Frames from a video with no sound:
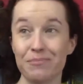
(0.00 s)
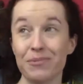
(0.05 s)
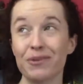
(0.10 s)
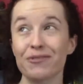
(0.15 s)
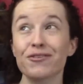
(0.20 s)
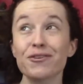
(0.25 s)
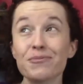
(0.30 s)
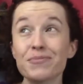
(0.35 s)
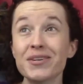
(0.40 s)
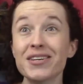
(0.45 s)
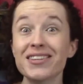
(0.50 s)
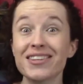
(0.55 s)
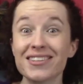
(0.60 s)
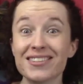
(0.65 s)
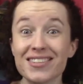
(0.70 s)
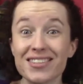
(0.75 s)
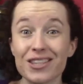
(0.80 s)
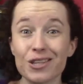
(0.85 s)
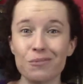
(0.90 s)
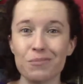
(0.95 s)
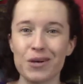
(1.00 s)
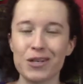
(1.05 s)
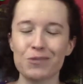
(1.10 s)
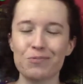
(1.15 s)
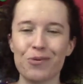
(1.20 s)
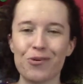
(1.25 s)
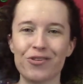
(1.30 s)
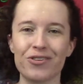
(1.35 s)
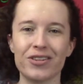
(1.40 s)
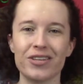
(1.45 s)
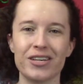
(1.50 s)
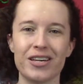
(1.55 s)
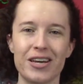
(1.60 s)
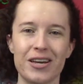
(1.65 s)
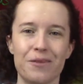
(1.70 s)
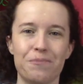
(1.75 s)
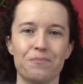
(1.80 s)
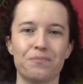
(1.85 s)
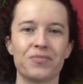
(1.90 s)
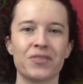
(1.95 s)
But for me, that's like the best part of the
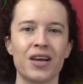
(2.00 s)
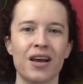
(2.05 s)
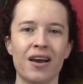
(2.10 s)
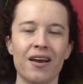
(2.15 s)
game.